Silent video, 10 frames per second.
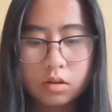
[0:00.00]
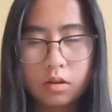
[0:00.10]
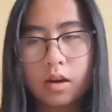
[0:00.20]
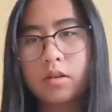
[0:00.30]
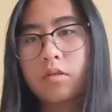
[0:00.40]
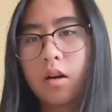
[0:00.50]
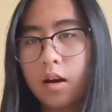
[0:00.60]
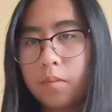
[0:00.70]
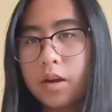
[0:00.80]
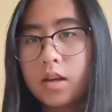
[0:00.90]
tried new
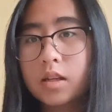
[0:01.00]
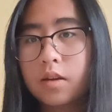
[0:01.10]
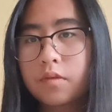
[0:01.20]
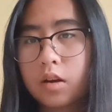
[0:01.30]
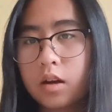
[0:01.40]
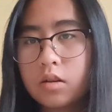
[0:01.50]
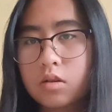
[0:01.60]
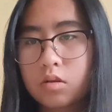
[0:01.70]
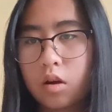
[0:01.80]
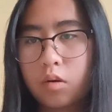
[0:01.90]
hobbies if you
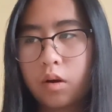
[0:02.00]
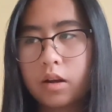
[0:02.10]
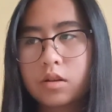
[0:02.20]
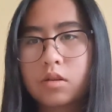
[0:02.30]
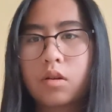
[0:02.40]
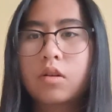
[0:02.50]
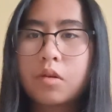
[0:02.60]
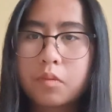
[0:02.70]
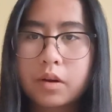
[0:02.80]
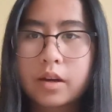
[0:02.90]
guys know I
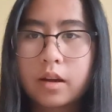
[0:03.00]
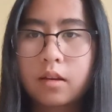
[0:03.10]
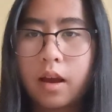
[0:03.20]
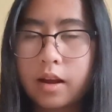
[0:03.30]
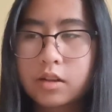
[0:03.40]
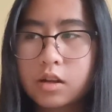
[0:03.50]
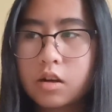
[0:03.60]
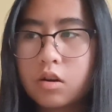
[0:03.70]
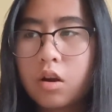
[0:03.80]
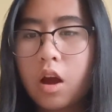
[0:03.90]
started reading last
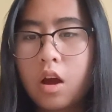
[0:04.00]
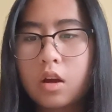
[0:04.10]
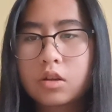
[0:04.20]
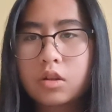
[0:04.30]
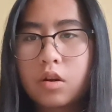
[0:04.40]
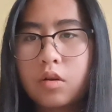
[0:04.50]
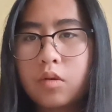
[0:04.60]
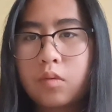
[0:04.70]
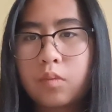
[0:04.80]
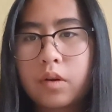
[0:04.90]
year
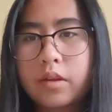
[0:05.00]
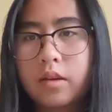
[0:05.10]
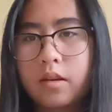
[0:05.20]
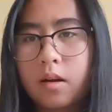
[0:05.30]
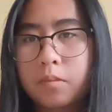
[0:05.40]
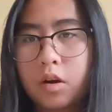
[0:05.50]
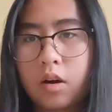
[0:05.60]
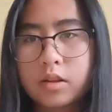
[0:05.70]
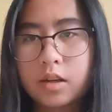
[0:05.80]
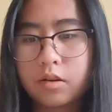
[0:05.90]
so with um,
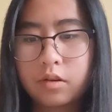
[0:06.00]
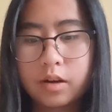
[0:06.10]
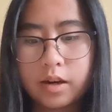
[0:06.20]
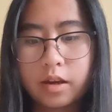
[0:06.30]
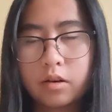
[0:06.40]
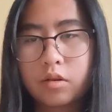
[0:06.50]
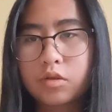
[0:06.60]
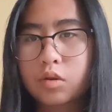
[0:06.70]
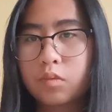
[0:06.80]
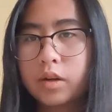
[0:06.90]
content creating and
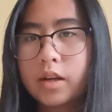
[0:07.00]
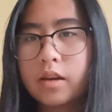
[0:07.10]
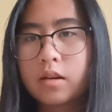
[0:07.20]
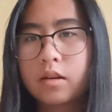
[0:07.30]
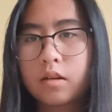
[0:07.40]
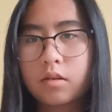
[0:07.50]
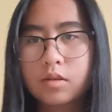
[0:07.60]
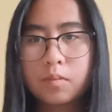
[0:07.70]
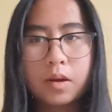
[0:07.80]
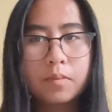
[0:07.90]
also reading it
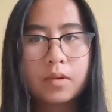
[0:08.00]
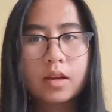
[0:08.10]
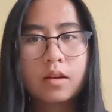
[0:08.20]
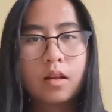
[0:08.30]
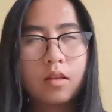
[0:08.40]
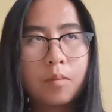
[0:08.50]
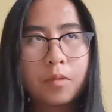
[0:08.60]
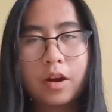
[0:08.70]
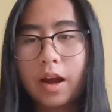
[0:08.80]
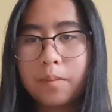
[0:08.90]
also made me a lot
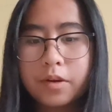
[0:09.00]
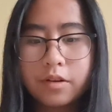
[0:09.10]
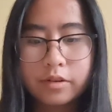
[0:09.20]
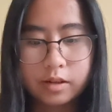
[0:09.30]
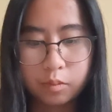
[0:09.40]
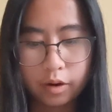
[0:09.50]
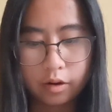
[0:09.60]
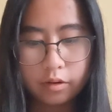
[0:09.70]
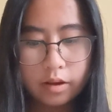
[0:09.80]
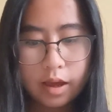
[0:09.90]
more happier as
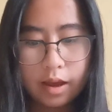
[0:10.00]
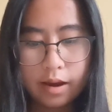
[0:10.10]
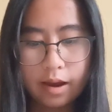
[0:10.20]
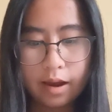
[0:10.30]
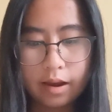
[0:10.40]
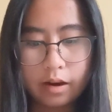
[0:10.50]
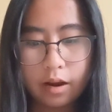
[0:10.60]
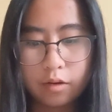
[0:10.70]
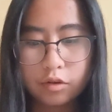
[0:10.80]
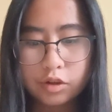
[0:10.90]
well and
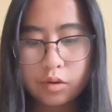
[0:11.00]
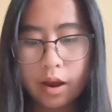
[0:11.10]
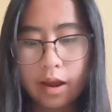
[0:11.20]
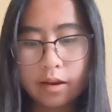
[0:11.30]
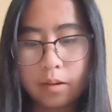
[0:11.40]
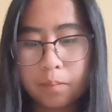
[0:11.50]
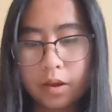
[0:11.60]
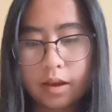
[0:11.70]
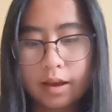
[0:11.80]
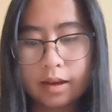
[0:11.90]
I also had a
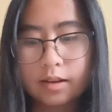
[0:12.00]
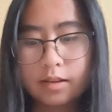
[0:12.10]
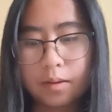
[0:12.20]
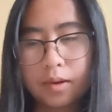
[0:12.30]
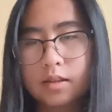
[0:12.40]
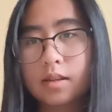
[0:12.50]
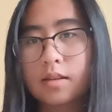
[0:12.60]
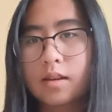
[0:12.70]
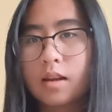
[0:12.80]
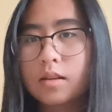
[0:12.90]
big academic
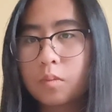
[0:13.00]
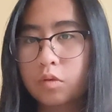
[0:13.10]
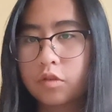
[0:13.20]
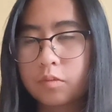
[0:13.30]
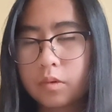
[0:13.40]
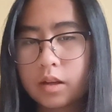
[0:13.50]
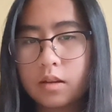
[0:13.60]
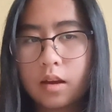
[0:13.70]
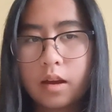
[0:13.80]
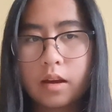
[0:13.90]
success
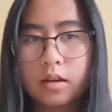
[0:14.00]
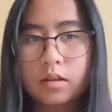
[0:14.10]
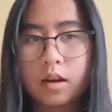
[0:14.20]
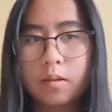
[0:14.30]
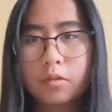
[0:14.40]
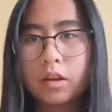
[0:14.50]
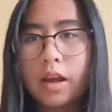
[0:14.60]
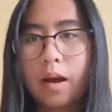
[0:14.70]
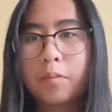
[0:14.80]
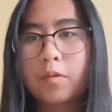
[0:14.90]
improvement and I'm
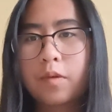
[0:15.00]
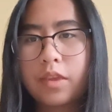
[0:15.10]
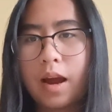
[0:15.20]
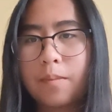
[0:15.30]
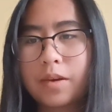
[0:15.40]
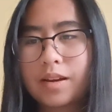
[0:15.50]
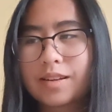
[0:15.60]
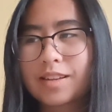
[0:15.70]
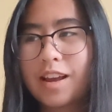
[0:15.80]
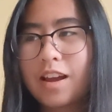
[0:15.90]
really happy with that
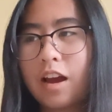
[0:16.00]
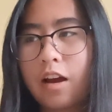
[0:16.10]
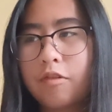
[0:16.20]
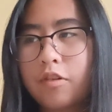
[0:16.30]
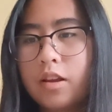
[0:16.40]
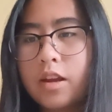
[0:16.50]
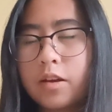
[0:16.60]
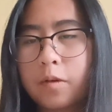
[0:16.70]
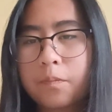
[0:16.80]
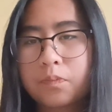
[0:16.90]
because I feel
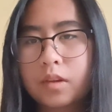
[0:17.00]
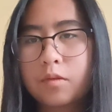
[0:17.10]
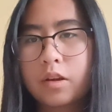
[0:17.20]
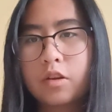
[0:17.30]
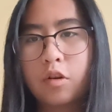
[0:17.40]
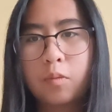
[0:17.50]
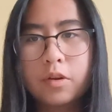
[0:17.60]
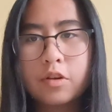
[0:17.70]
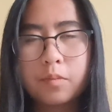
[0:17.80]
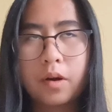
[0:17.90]
like when you
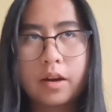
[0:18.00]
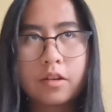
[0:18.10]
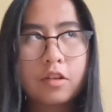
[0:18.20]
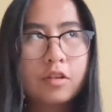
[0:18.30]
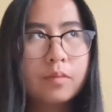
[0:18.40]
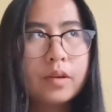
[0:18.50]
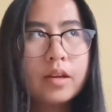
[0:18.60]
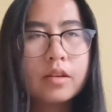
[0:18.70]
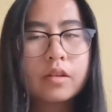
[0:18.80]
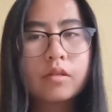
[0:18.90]
open your mind a little
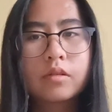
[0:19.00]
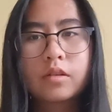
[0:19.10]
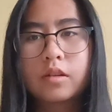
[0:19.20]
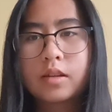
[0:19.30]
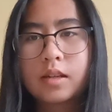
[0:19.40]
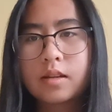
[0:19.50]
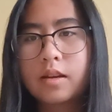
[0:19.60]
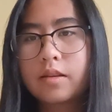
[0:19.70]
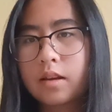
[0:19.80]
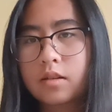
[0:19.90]
bit you
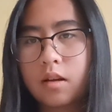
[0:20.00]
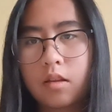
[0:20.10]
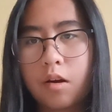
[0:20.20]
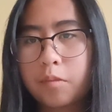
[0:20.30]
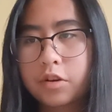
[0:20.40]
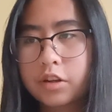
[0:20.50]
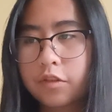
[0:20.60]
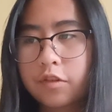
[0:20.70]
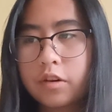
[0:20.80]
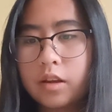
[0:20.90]
see things a lot more
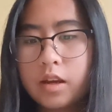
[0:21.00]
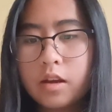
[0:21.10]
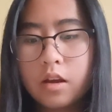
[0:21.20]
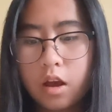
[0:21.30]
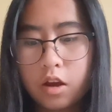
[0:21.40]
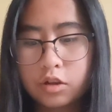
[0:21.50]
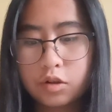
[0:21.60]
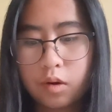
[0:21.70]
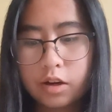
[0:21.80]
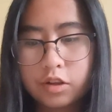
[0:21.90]
differently.
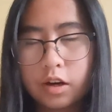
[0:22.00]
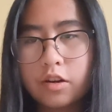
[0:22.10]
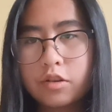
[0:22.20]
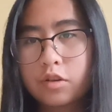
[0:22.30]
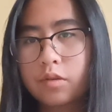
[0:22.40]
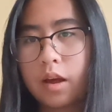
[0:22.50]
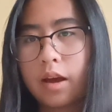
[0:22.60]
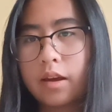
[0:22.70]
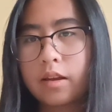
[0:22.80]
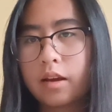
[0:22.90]
So I try to do
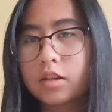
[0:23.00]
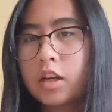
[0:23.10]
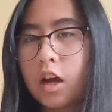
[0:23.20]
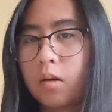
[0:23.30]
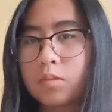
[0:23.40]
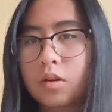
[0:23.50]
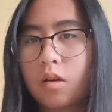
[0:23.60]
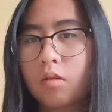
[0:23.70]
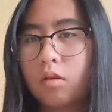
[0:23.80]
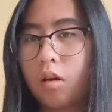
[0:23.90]
that and it actually helped
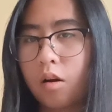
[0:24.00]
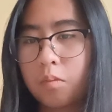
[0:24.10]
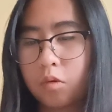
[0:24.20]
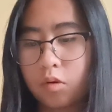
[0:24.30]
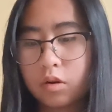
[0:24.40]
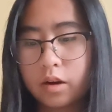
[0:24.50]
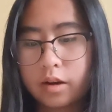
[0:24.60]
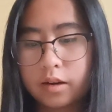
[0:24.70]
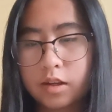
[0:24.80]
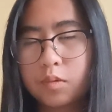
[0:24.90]
a lot more.
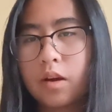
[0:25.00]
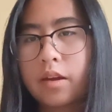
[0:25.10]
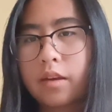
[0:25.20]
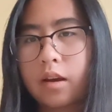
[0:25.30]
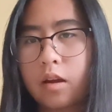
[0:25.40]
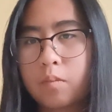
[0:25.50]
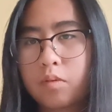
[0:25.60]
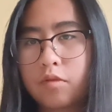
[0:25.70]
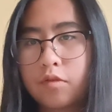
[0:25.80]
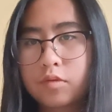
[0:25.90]
And that's why I think I
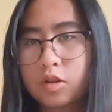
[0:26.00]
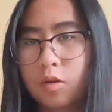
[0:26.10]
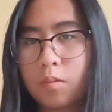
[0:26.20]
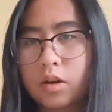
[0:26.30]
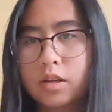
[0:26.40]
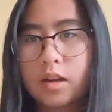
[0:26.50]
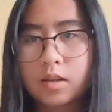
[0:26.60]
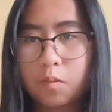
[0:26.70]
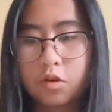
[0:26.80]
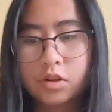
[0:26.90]
improved so much
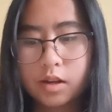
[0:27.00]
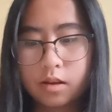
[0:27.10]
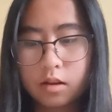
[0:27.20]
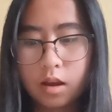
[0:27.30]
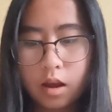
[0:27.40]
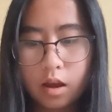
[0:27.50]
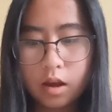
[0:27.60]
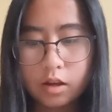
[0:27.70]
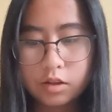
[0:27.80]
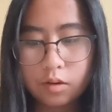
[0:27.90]
as a person.
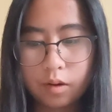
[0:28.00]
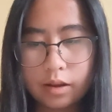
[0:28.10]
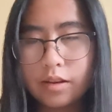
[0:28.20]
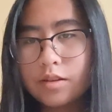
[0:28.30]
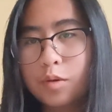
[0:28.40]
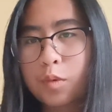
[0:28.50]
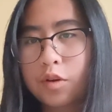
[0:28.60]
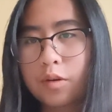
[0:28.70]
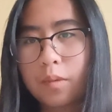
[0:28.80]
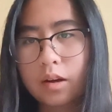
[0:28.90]
So I did super
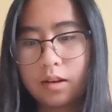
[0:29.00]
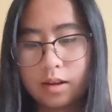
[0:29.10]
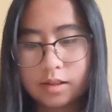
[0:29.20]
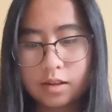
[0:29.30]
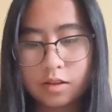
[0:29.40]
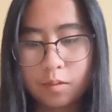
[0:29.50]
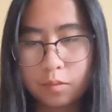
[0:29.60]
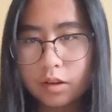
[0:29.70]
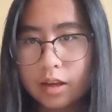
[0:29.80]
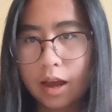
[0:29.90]
good in my classes. So
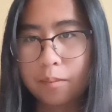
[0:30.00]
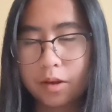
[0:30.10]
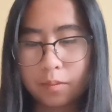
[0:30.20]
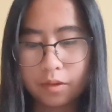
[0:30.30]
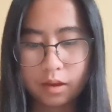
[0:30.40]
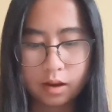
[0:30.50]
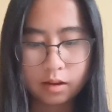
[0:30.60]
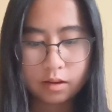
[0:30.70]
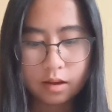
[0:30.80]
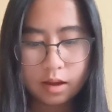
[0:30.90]
I'm really happy about that.